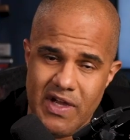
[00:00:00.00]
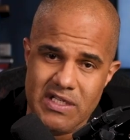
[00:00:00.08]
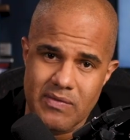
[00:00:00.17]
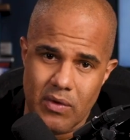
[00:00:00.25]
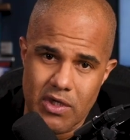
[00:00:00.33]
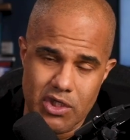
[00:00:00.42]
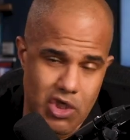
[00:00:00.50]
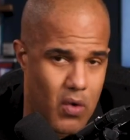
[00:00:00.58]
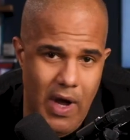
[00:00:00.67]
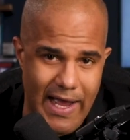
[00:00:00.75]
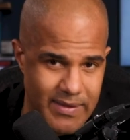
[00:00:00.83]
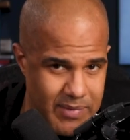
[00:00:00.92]
Festival.
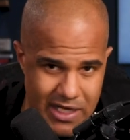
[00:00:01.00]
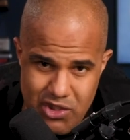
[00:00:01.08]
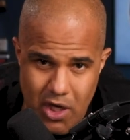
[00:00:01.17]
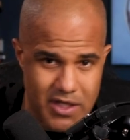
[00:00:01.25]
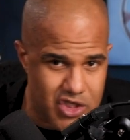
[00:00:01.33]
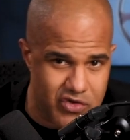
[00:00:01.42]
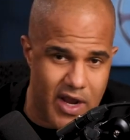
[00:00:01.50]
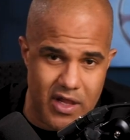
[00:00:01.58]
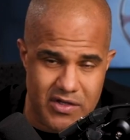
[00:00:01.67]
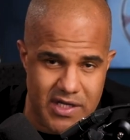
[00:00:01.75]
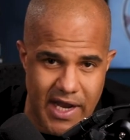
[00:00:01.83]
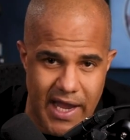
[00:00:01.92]
So I saw this
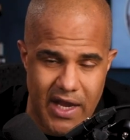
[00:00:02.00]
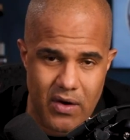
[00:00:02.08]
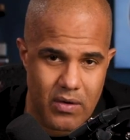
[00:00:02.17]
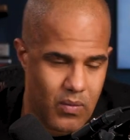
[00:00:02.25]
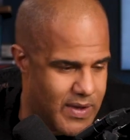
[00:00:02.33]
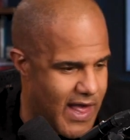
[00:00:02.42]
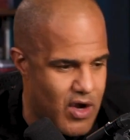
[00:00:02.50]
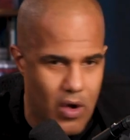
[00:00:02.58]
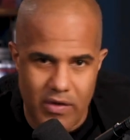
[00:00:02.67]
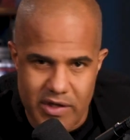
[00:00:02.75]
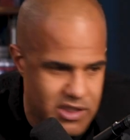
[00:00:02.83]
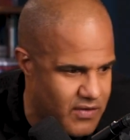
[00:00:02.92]
trailer today without
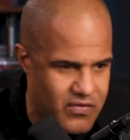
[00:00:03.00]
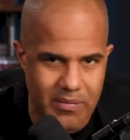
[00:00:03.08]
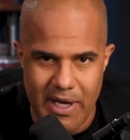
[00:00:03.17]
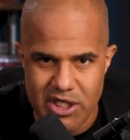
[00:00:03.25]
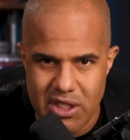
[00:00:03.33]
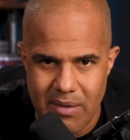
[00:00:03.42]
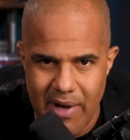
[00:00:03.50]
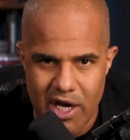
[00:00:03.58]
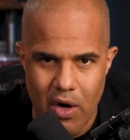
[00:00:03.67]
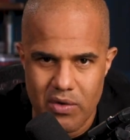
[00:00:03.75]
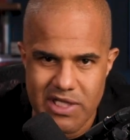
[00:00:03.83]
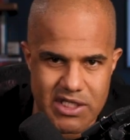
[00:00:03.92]
all this information in my
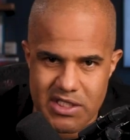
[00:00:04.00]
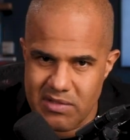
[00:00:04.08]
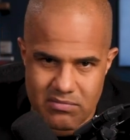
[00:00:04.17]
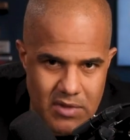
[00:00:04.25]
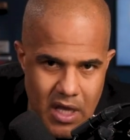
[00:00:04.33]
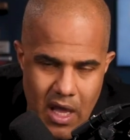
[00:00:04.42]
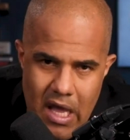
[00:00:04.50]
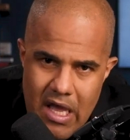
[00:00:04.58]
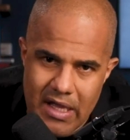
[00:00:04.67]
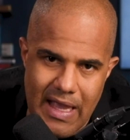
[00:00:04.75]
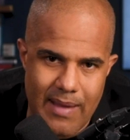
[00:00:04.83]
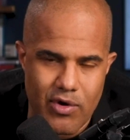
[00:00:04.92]
notes. I just
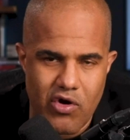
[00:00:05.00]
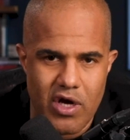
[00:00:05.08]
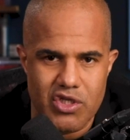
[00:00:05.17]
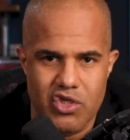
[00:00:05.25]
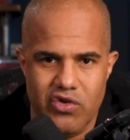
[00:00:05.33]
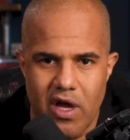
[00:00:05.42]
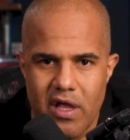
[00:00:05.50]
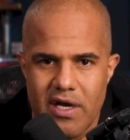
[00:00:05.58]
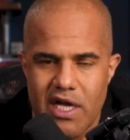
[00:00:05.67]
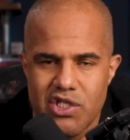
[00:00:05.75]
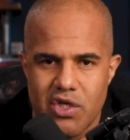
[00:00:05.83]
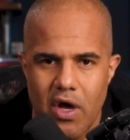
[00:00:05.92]
came across the trailer
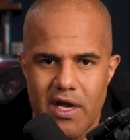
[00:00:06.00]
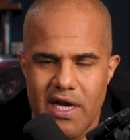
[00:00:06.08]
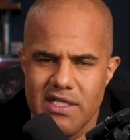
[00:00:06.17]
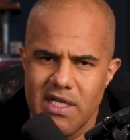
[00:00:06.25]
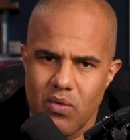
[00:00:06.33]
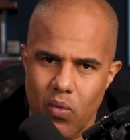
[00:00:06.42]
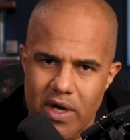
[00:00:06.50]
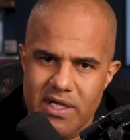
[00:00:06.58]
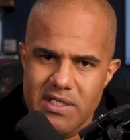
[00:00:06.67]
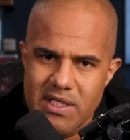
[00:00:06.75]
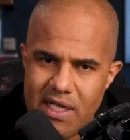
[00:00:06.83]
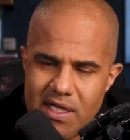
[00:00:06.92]
and I saw it and I was like, what
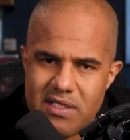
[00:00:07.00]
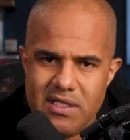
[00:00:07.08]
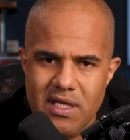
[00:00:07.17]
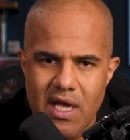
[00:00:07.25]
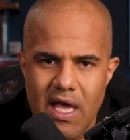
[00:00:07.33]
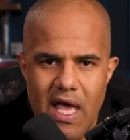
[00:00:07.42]
is this?